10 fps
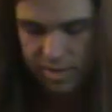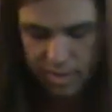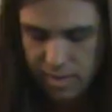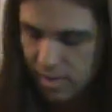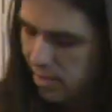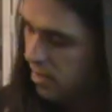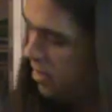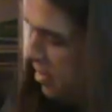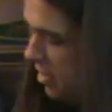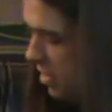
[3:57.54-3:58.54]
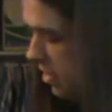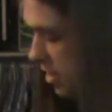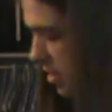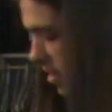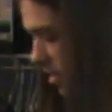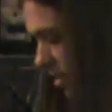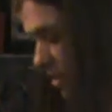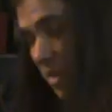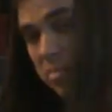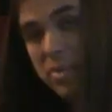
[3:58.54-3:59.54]
man.
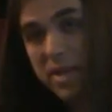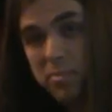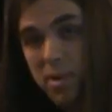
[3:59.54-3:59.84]
This is a big